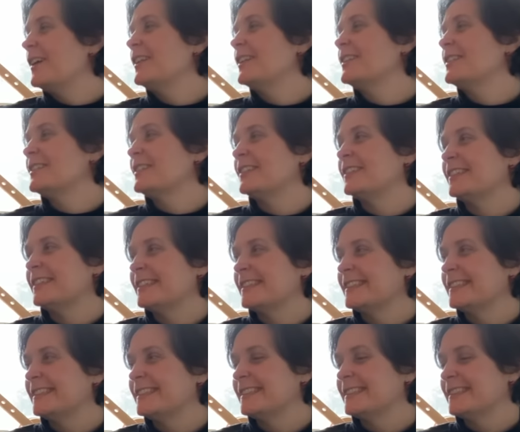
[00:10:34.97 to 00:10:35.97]

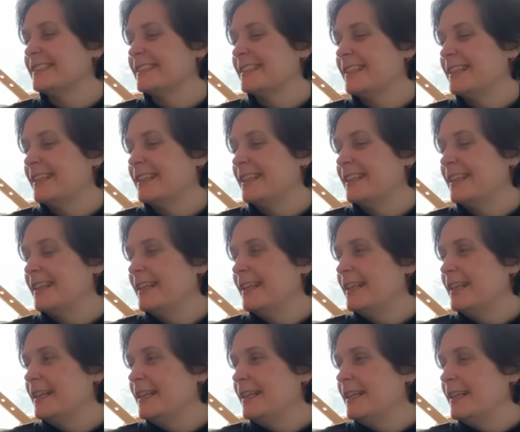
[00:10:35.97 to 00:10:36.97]

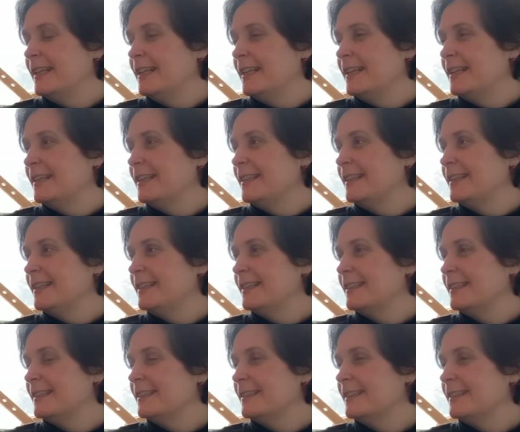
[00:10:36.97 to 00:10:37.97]

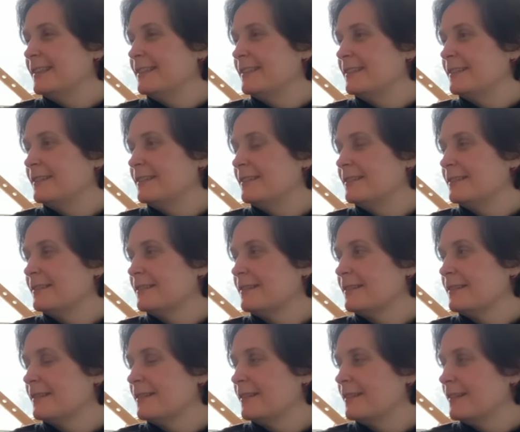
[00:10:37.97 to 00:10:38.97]

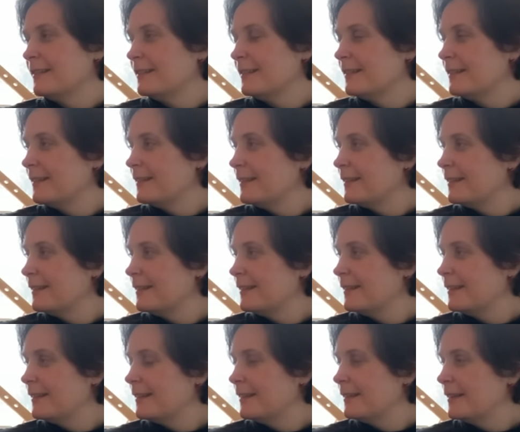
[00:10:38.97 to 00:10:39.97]

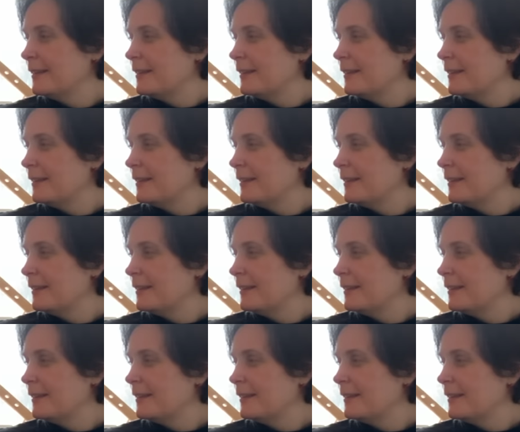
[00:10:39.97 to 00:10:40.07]
This person isn't speaking.